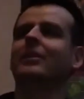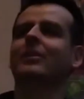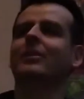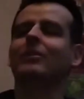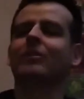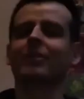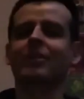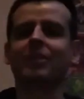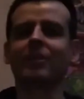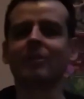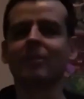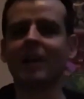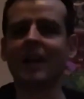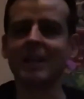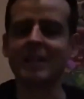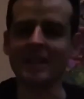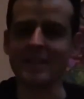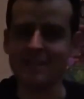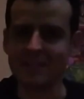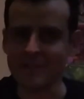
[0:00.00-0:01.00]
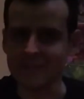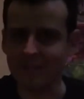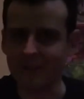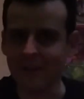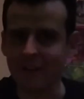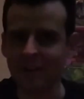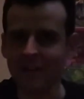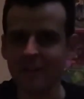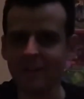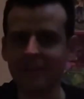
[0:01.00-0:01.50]
with the rocky
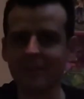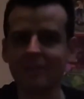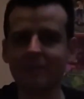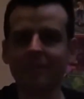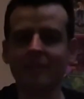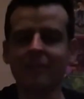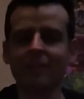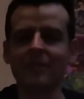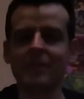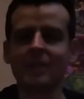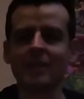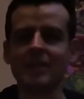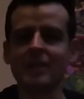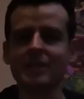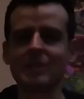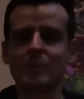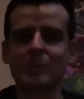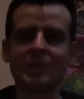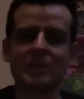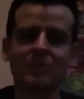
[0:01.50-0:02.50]
start with the Switch